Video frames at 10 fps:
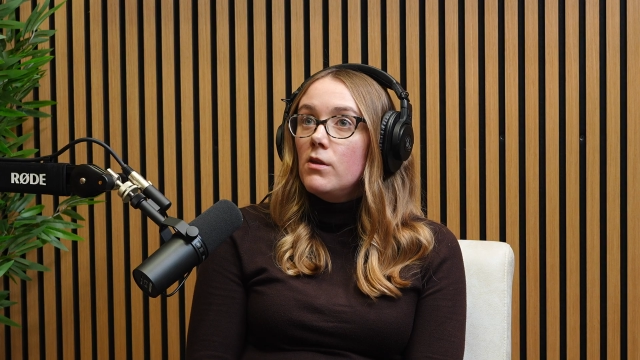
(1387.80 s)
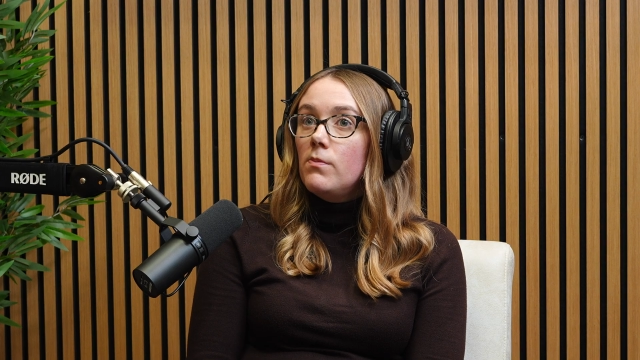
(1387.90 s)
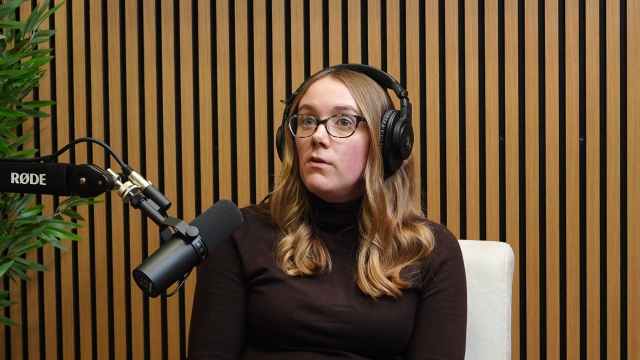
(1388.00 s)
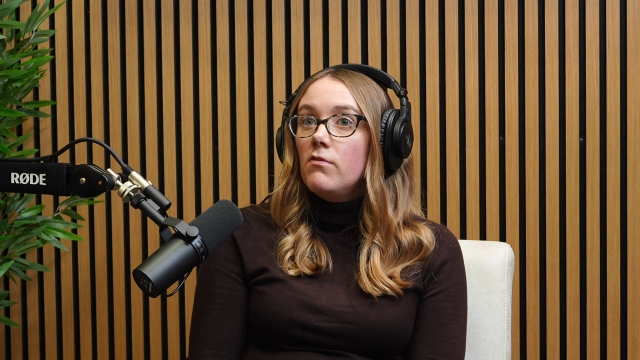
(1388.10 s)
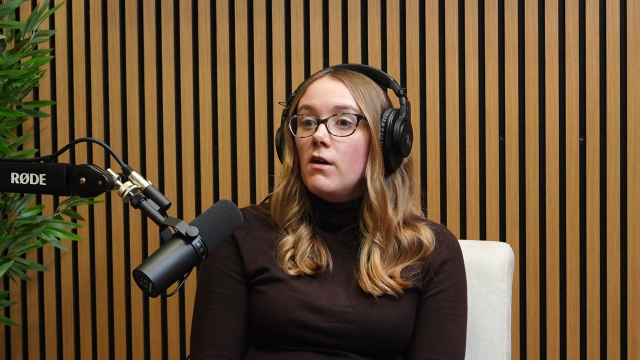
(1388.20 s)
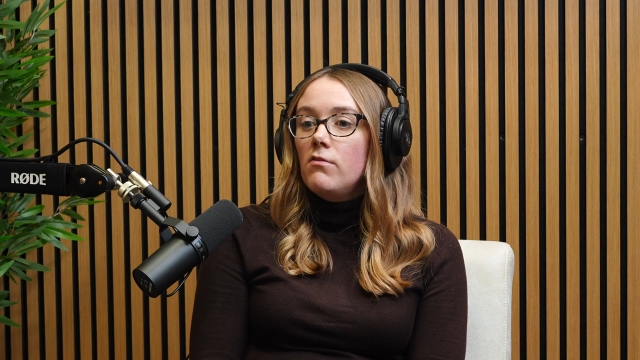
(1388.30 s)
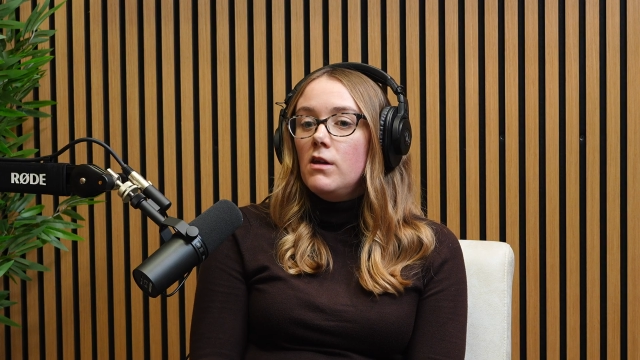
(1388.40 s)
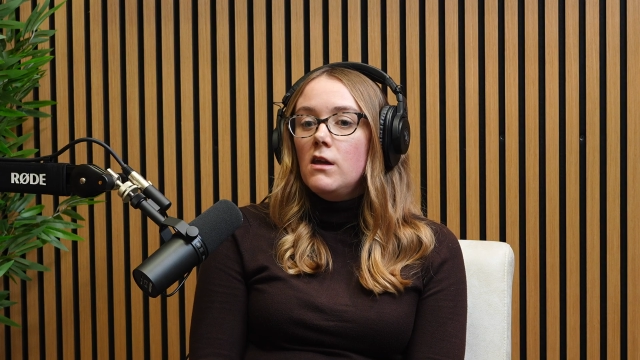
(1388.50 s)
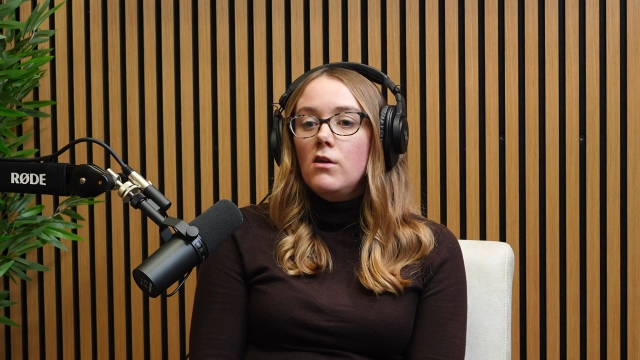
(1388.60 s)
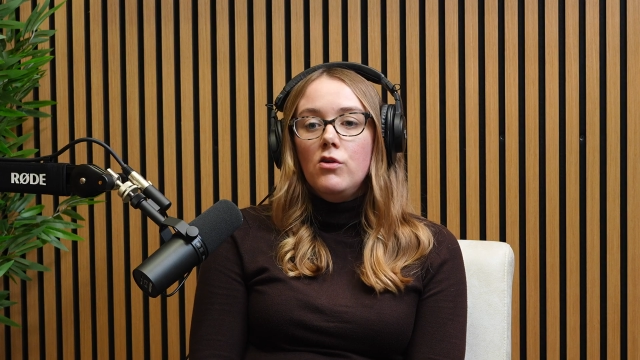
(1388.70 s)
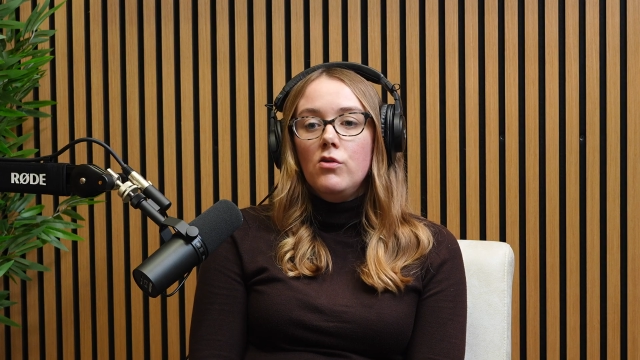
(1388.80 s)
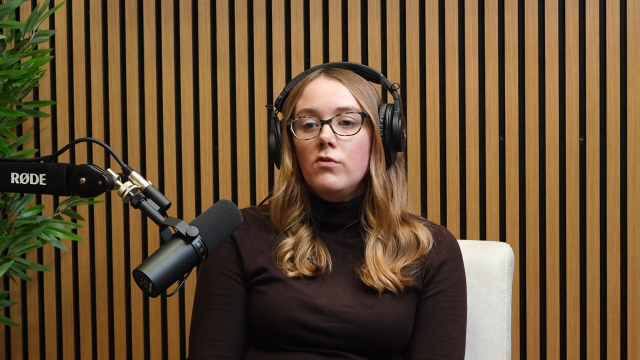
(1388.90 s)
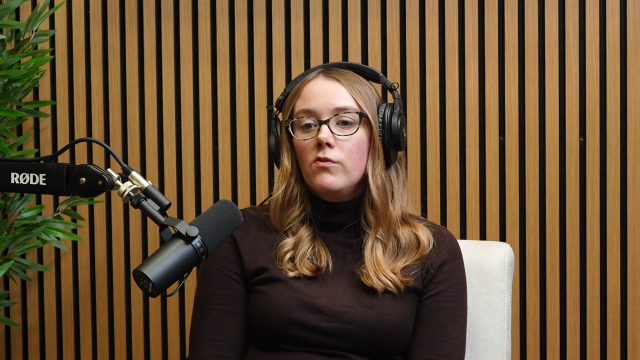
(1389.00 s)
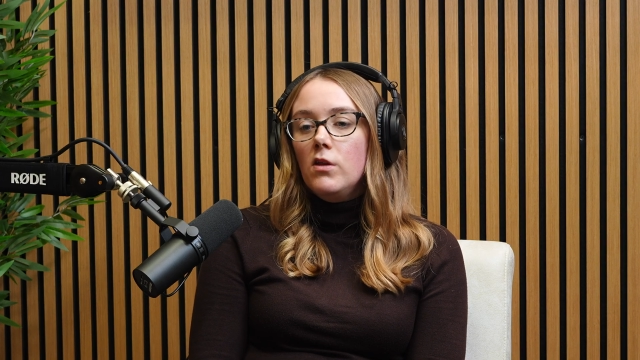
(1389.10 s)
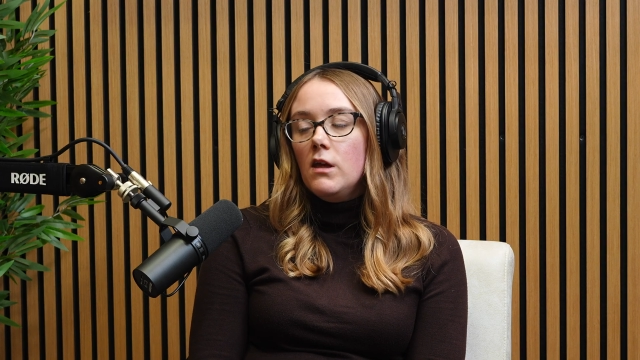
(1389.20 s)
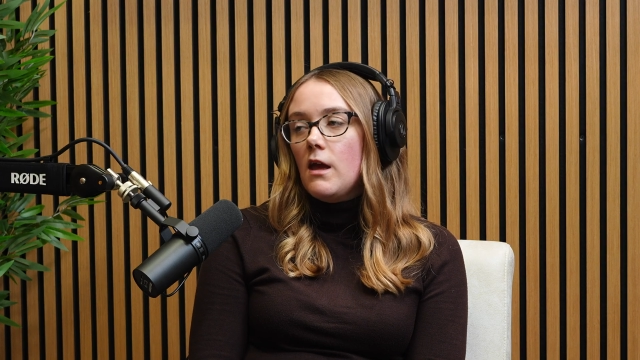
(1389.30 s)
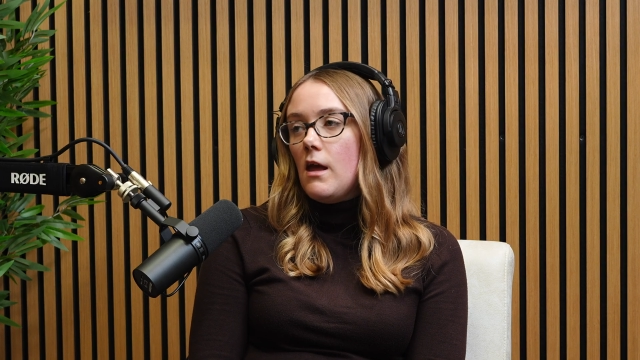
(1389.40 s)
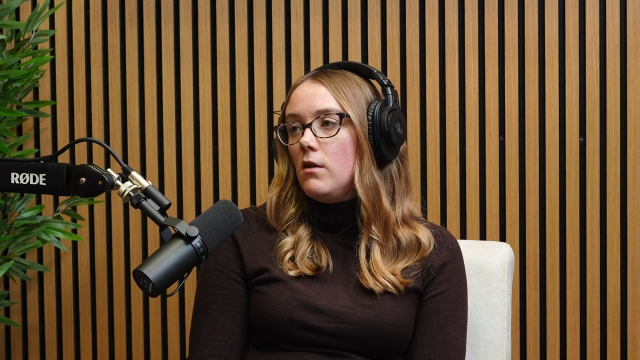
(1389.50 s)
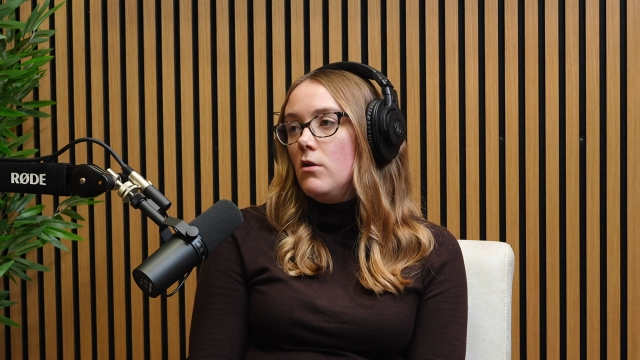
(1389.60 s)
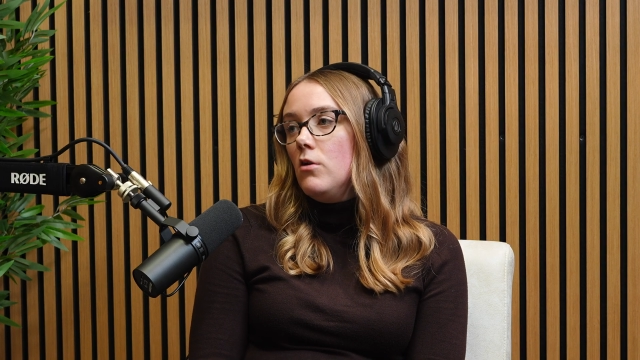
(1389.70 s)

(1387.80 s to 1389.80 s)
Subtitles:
has been very useful again